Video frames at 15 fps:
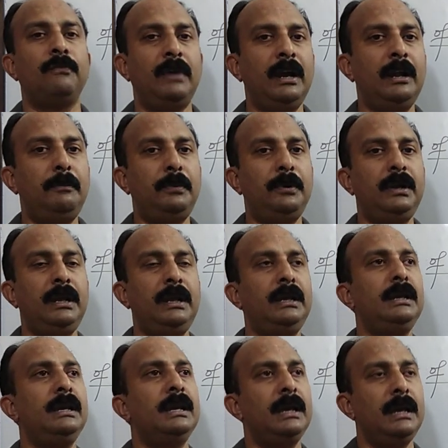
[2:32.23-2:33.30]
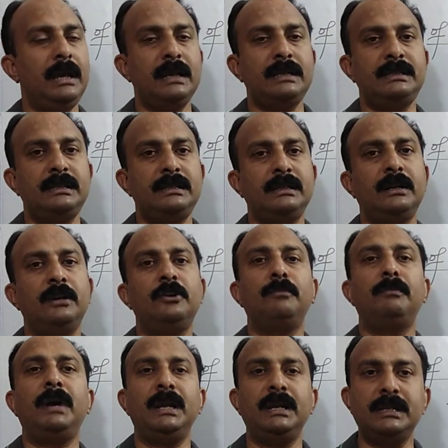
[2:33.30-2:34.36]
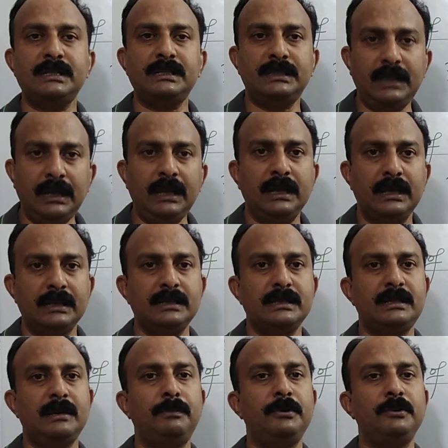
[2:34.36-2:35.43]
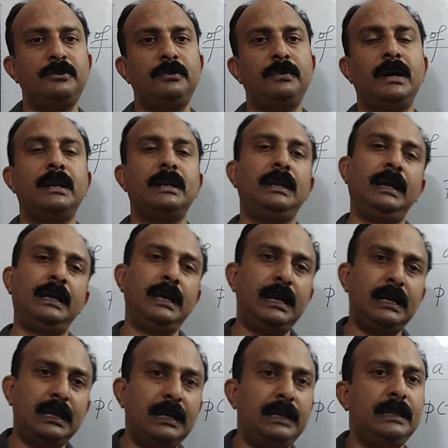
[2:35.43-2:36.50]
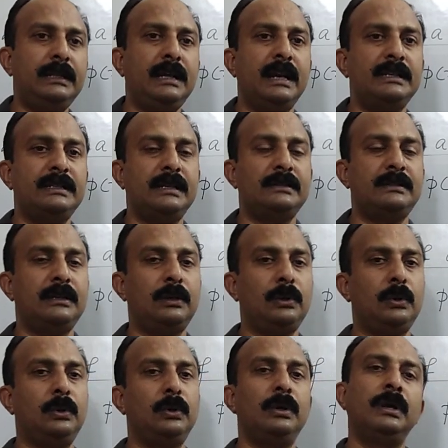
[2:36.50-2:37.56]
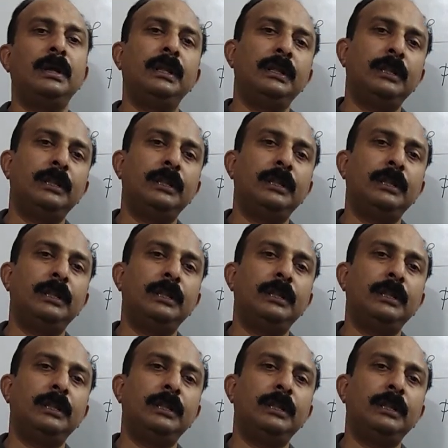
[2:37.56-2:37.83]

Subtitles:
while putting x is equal to minus 3, suppose you are again getting the answer 0,